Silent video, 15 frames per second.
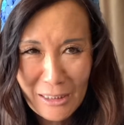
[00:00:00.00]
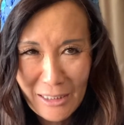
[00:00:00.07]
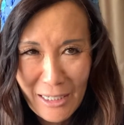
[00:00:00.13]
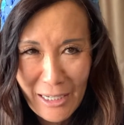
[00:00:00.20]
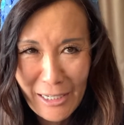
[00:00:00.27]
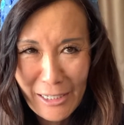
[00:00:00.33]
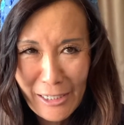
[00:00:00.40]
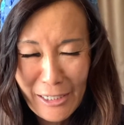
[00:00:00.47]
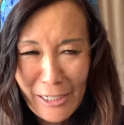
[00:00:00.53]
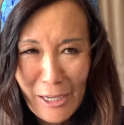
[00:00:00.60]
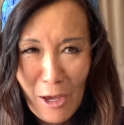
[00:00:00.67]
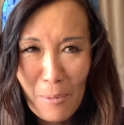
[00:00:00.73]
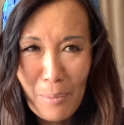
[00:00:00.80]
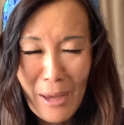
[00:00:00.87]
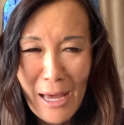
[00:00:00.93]
today
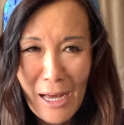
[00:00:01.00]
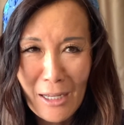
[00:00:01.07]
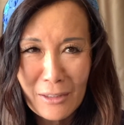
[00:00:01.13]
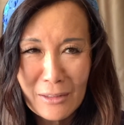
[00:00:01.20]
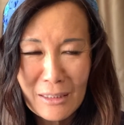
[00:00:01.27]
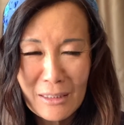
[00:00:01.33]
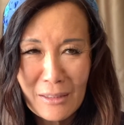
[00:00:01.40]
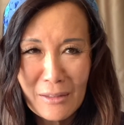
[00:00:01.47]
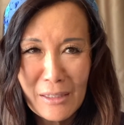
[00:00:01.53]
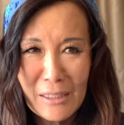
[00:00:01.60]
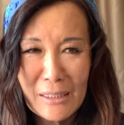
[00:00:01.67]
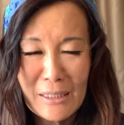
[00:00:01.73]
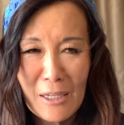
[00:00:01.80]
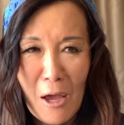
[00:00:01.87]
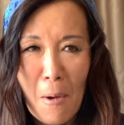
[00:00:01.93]
about
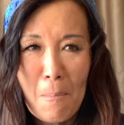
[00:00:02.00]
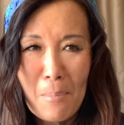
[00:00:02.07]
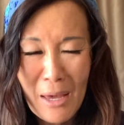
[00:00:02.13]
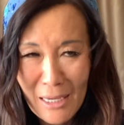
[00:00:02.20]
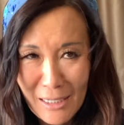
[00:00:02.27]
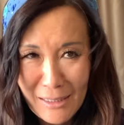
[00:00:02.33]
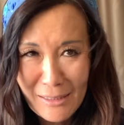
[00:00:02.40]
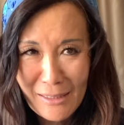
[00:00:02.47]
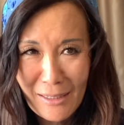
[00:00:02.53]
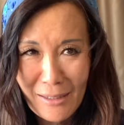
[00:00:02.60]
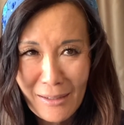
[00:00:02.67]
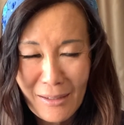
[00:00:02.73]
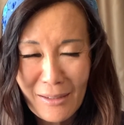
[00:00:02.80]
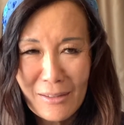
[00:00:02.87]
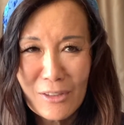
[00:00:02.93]
this
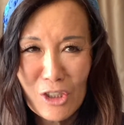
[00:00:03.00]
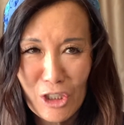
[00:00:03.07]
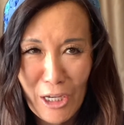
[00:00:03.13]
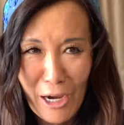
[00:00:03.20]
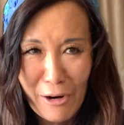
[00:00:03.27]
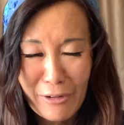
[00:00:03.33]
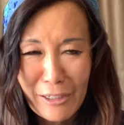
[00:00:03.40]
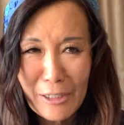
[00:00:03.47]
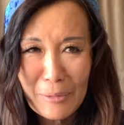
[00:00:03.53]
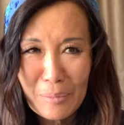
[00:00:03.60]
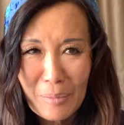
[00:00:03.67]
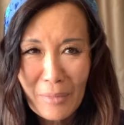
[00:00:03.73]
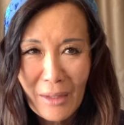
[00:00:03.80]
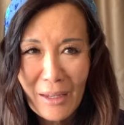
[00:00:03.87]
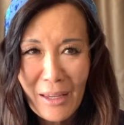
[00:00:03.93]
amazing charity.
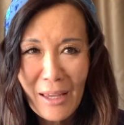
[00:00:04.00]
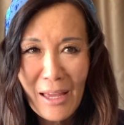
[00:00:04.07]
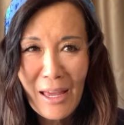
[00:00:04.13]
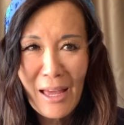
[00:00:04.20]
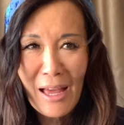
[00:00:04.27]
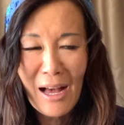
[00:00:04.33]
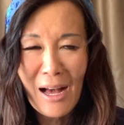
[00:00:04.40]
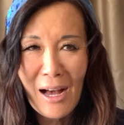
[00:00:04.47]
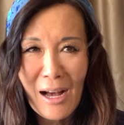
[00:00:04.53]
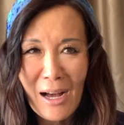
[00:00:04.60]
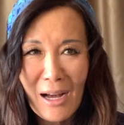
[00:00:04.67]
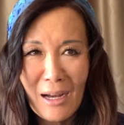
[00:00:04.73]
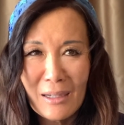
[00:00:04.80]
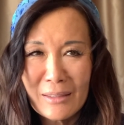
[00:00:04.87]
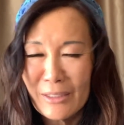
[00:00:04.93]

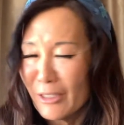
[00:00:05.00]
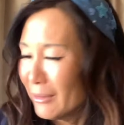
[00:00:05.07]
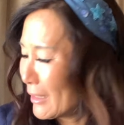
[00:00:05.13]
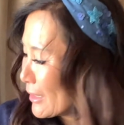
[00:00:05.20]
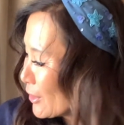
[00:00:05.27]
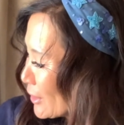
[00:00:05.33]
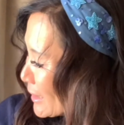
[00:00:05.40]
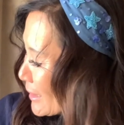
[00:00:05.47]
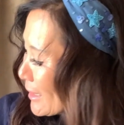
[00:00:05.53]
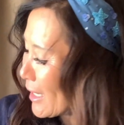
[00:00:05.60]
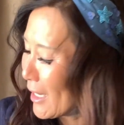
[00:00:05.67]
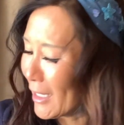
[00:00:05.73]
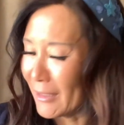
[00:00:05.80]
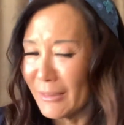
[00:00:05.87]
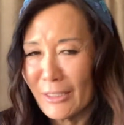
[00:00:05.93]
So let's just
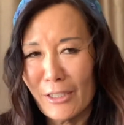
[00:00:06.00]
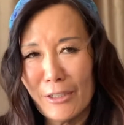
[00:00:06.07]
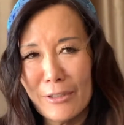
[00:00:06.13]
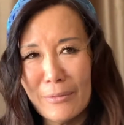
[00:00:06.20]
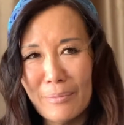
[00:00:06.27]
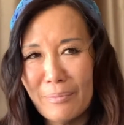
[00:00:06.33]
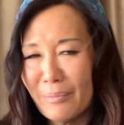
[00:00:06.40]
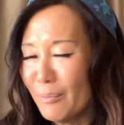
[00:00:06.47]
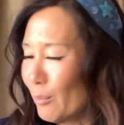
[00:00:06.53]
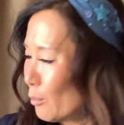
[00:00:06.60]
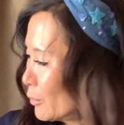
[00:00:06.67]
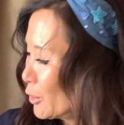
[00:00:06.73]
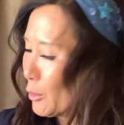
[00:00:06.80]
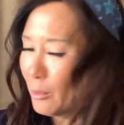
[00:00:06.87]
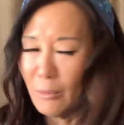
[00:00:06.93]
start. So
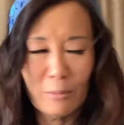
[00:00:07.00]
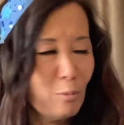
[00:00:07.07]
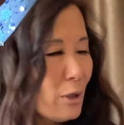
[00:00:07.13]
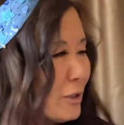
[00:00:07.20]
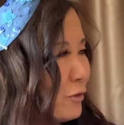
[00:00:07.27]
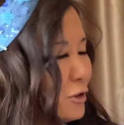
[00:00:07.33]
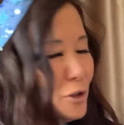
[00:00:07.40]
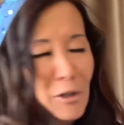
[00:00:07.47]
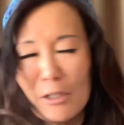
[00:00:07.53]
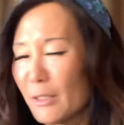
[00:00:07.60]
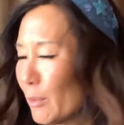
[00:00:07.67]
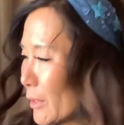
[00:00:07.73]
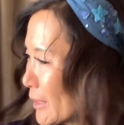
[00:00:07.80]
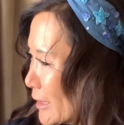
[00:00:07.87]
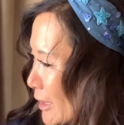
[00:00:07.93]
do one of you girls
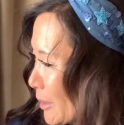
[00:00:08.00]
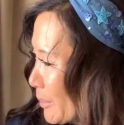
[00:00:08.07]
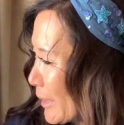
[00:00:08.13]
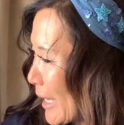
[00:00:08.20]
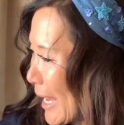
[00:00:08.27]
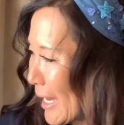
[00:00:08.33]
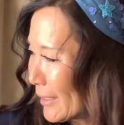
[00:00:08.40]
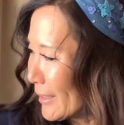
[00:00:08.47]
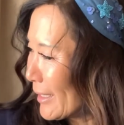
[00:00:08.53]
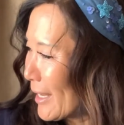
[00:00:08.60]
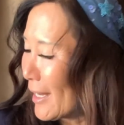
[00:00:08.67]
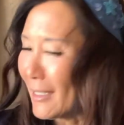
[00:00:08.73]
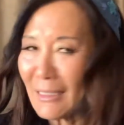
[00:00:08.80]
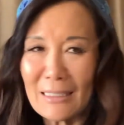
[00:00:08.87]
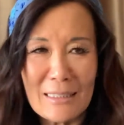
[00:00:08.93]
want to tell me, how did
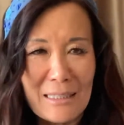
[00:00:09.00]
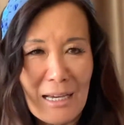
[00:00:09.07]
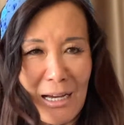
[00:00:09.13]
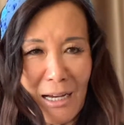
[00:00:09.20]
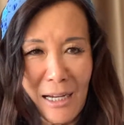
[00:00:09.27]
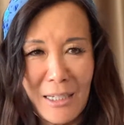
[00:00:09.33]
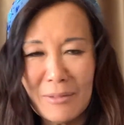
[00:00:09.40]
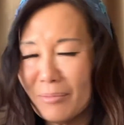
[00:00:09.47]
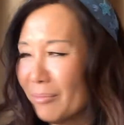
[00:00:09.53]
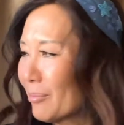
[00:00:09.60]
ARC start?